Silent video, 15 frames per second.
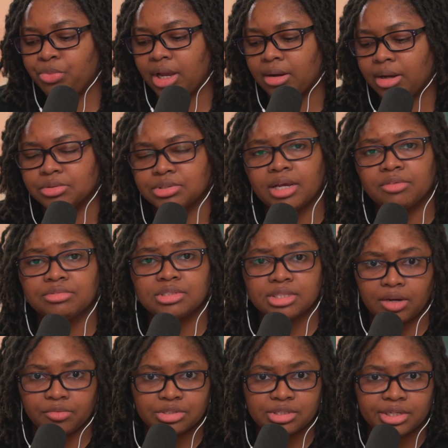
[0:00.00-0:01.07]
I was having this
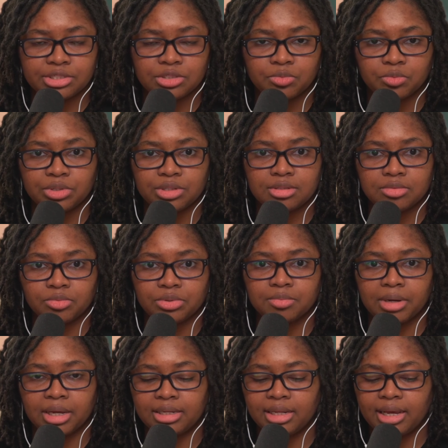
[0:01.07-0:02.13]
conversation
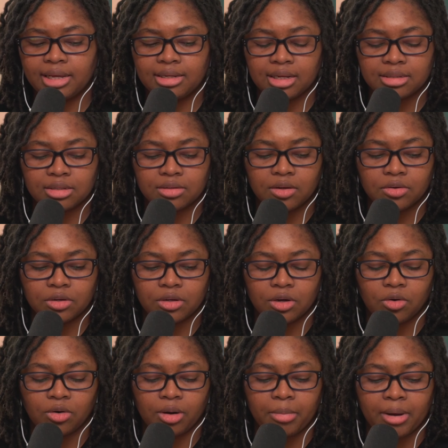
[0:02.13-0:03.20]
with my dad not that long
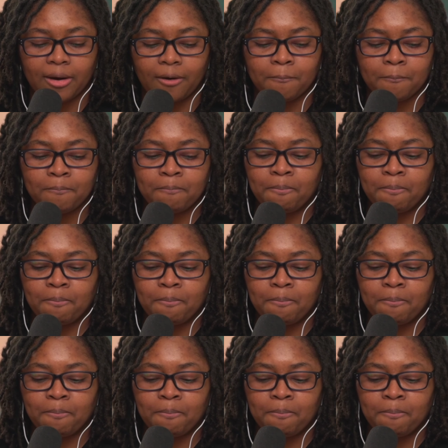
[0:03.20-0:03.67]
ago about